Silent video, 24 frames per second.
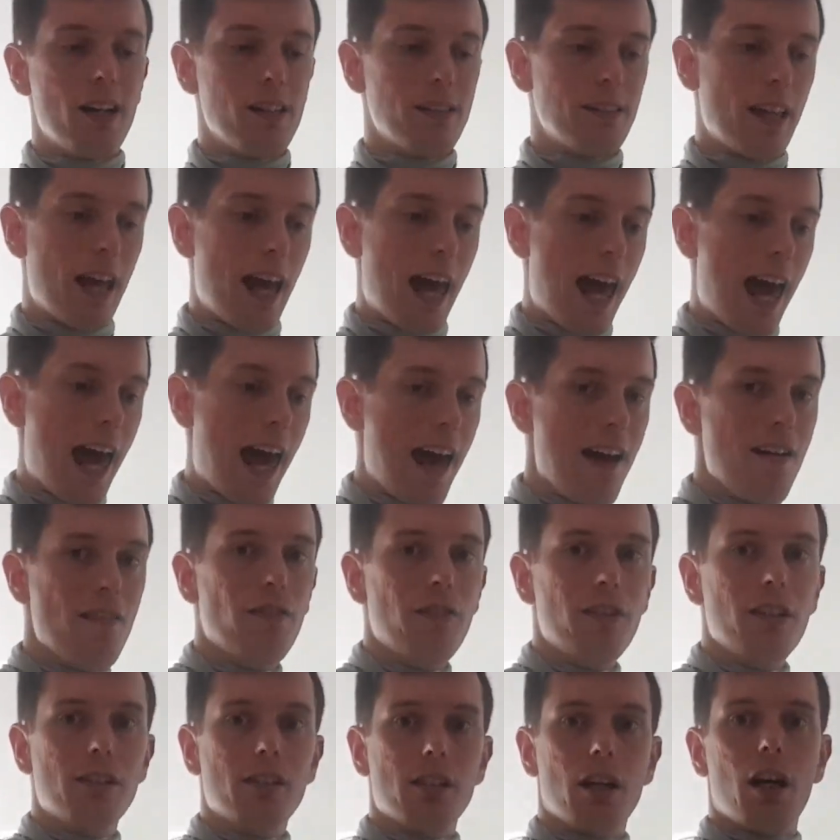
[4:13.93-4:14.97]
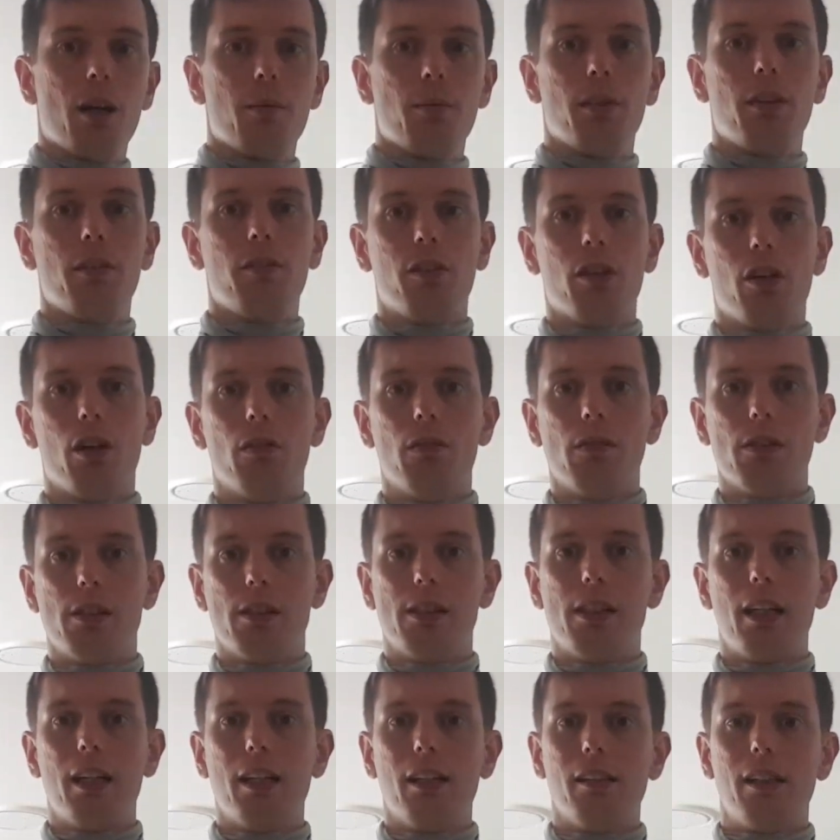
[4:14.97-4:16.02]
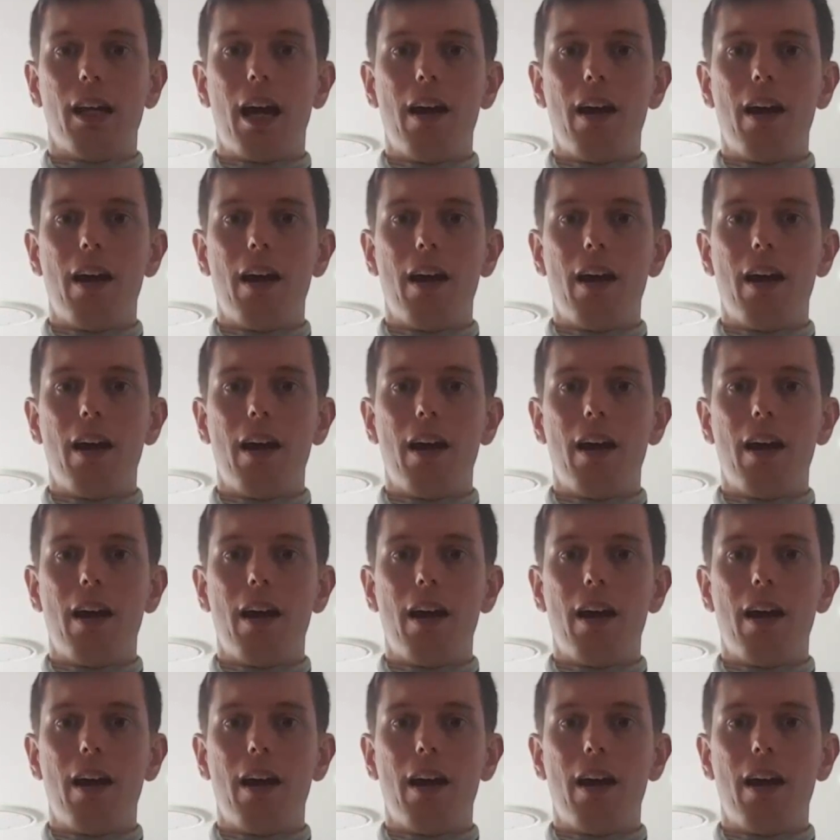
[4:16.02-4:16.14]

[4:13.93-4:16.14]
So every time you've got a receipt,